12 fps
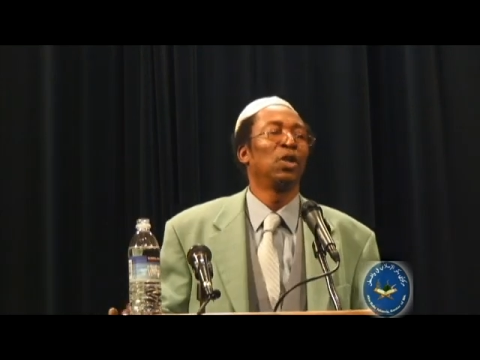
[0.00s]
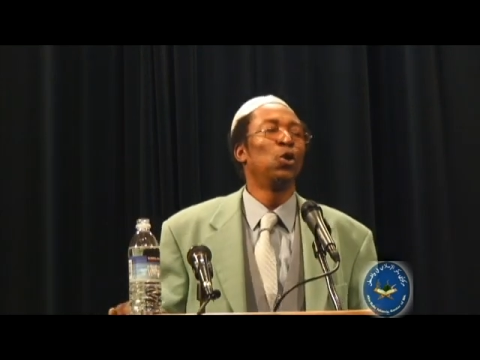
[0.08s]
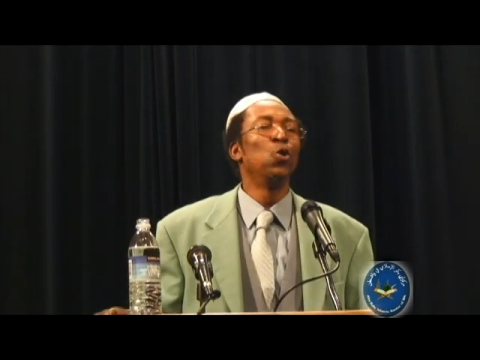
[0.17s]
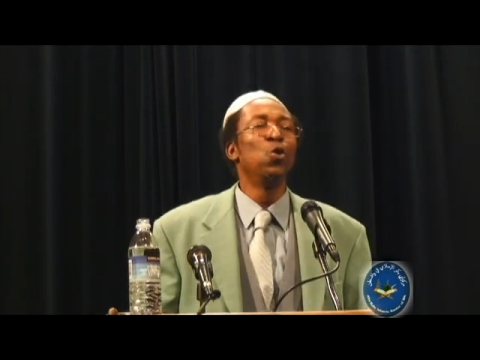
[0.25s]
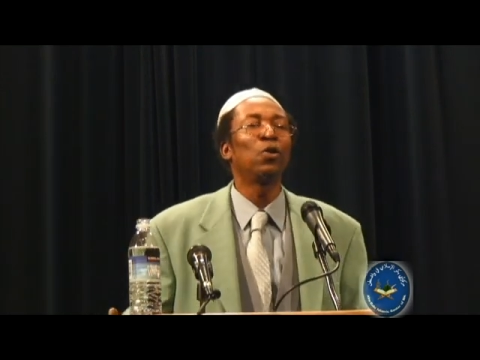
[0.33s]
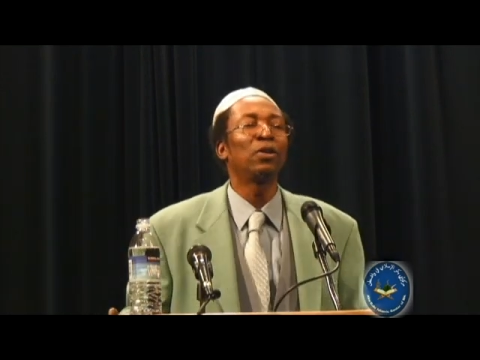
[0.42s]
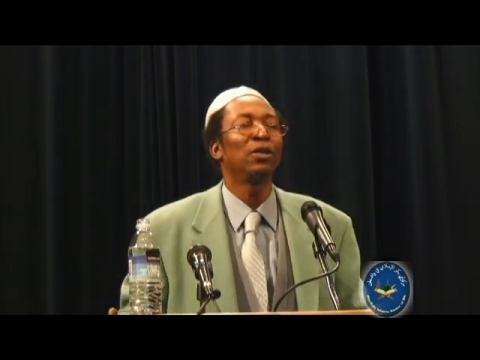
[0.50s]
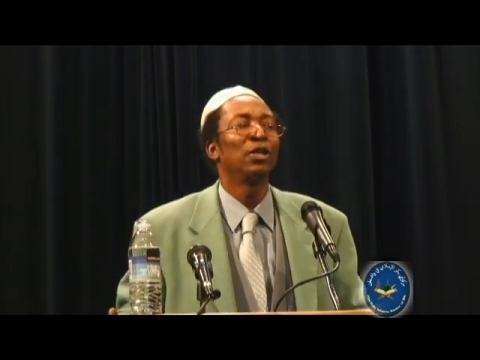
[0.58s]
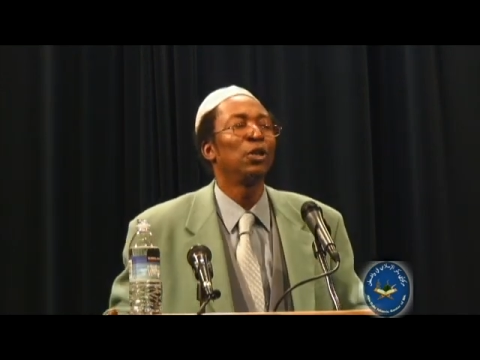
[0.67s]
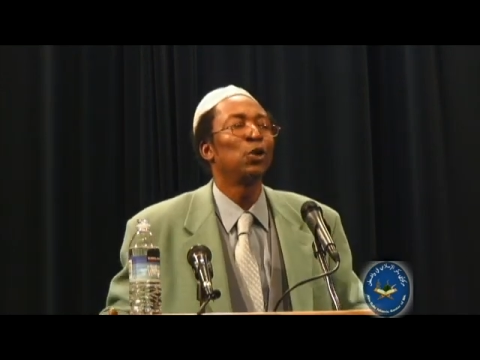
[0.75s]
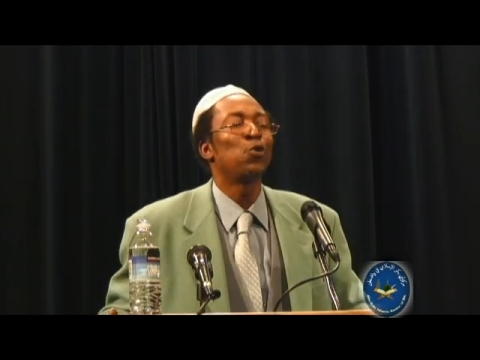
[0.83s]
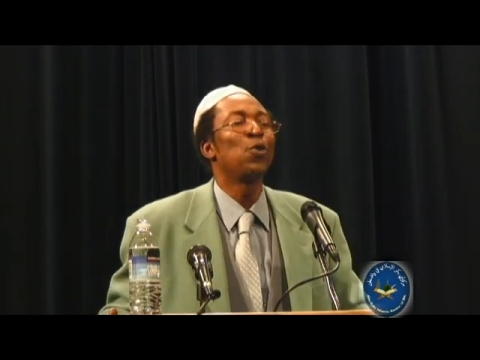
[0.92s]
Luke
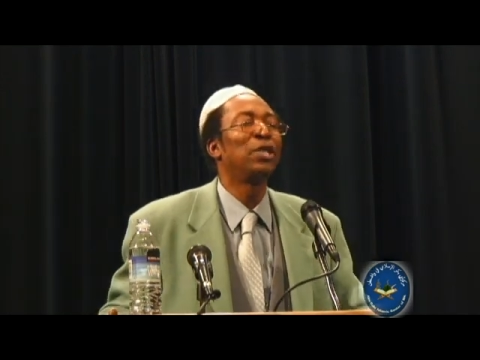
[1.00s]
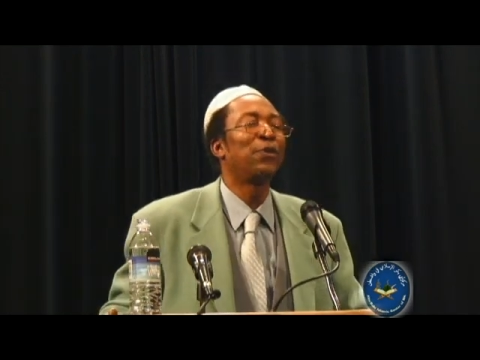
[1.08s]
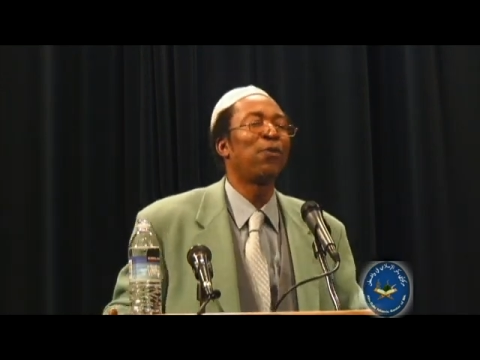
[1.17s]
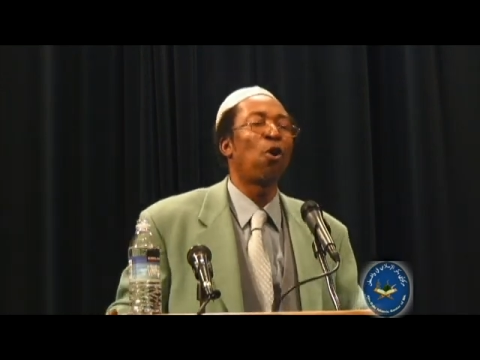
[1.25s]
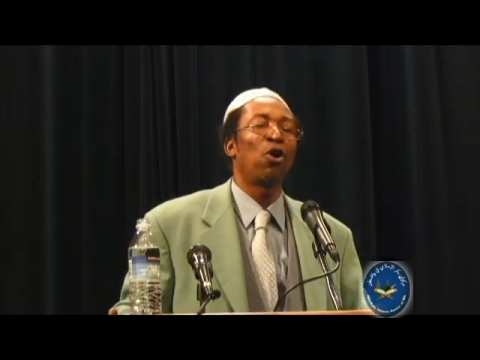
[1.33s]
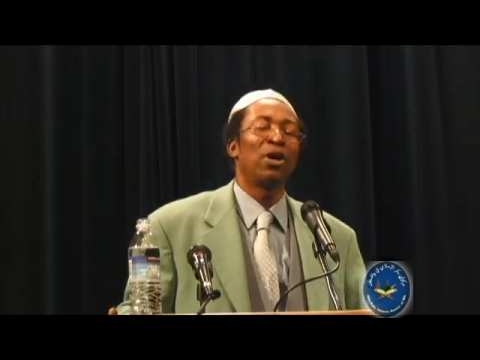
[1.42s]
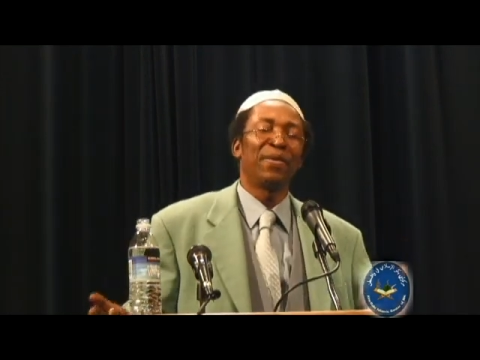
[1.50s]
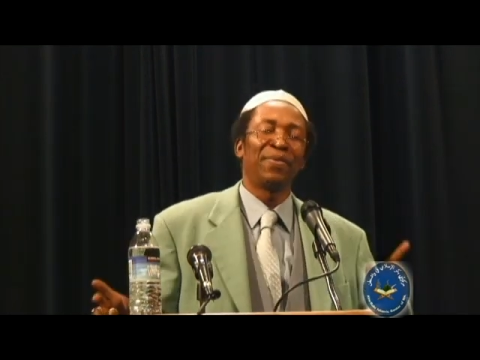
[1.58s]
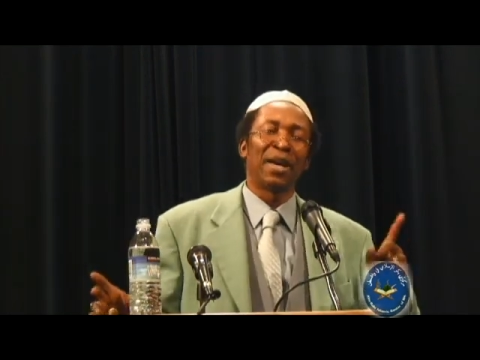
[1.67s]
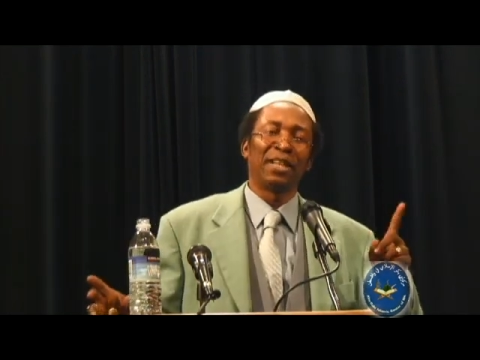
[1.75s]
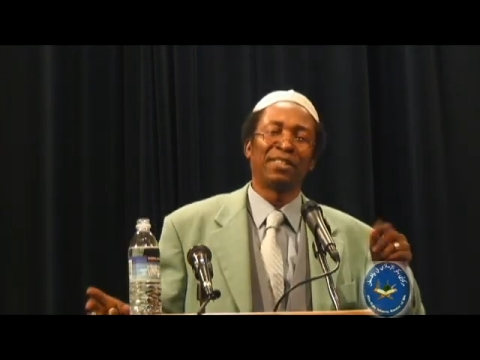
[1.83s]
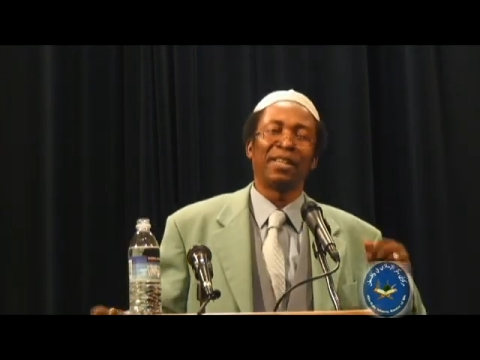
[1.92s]
24,
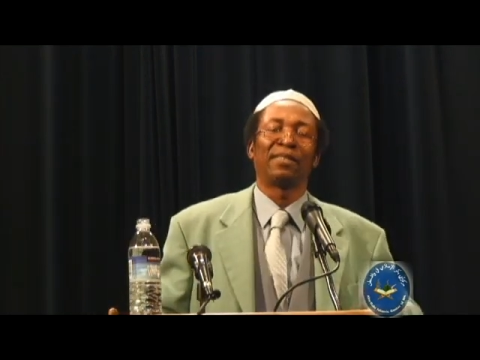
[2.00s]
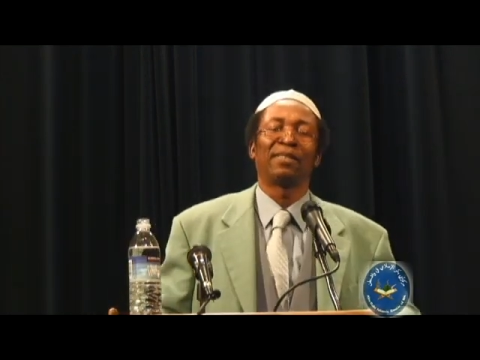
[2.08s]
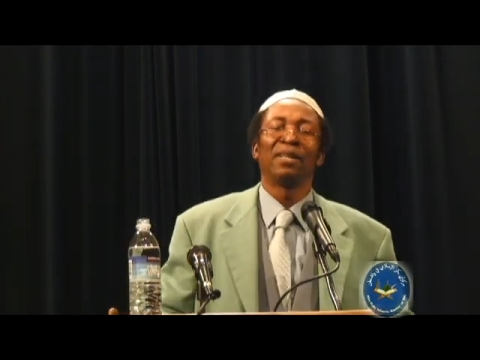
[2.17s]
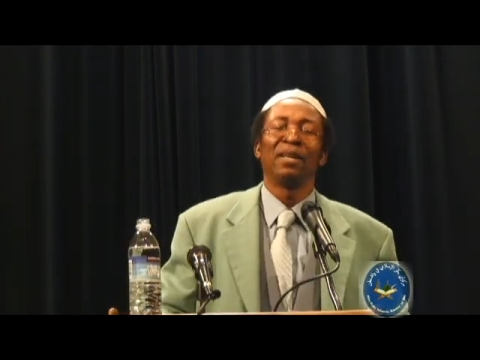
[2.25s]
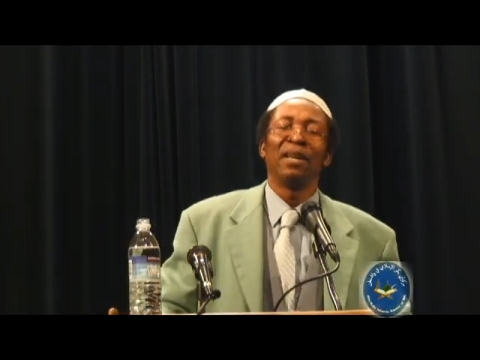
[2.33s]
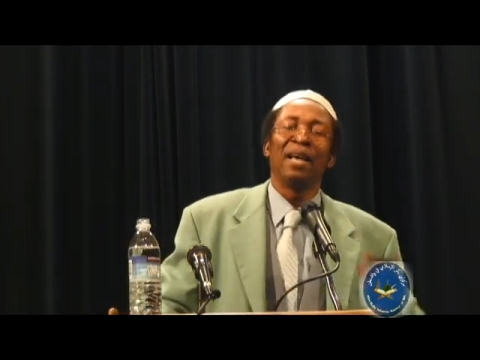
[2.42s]
36.